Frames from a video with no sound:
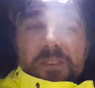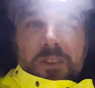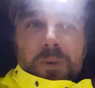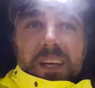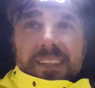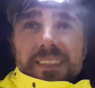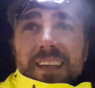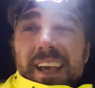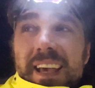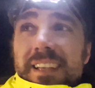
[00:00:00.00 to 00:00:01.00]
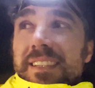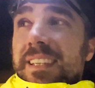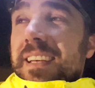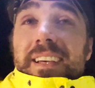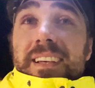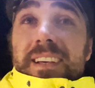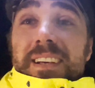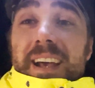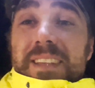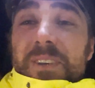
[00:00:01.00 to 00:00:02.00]
on the wings. And
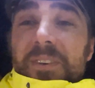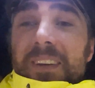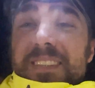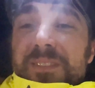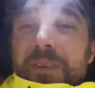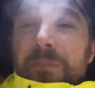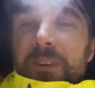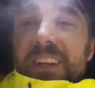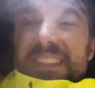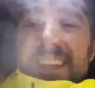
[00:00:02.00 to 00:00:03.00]
as always, remember, it's